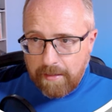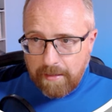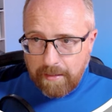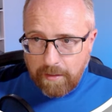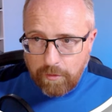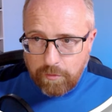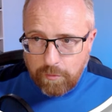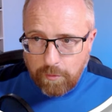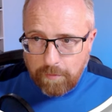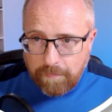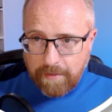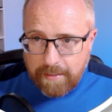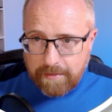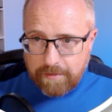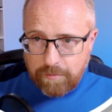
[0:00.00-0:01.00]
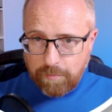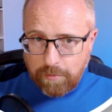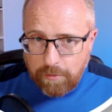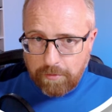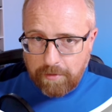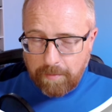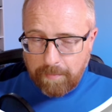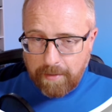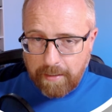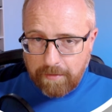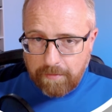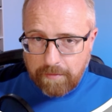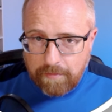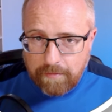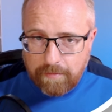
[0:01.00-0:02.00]
An outdoor event is blurred in the
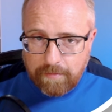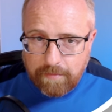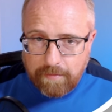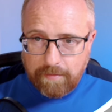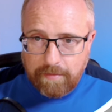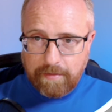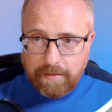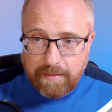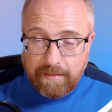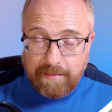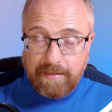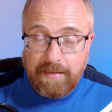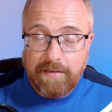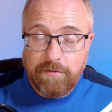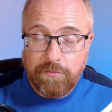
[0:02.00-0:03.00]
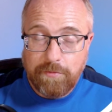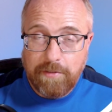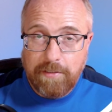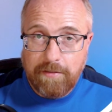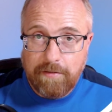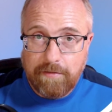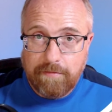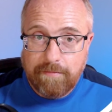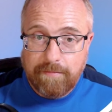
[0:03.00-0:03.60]
background. That is really good.